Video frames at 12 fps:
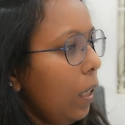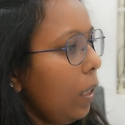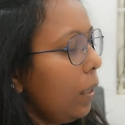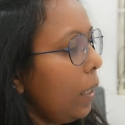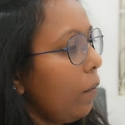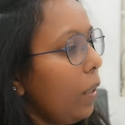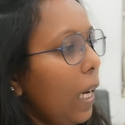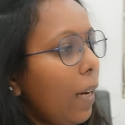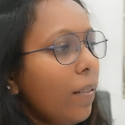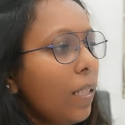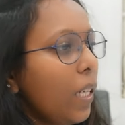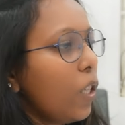Then we
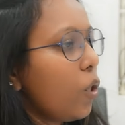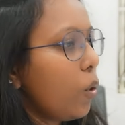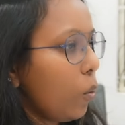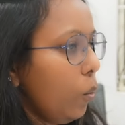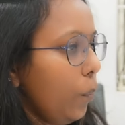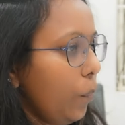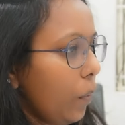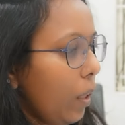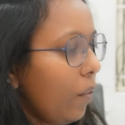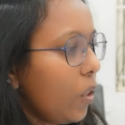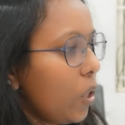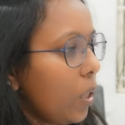have stage two,
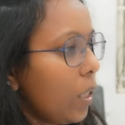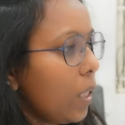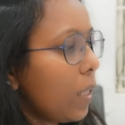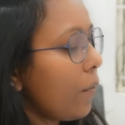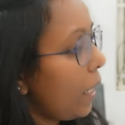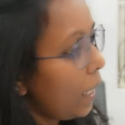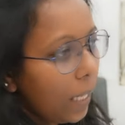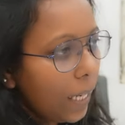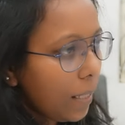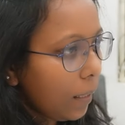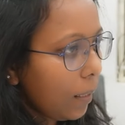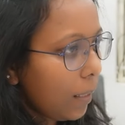which is
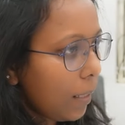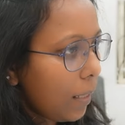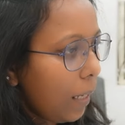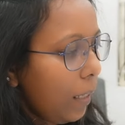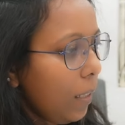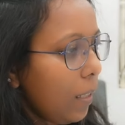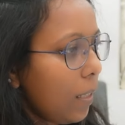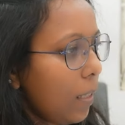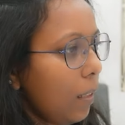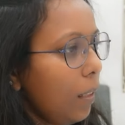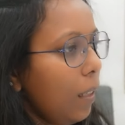finalizing the designs.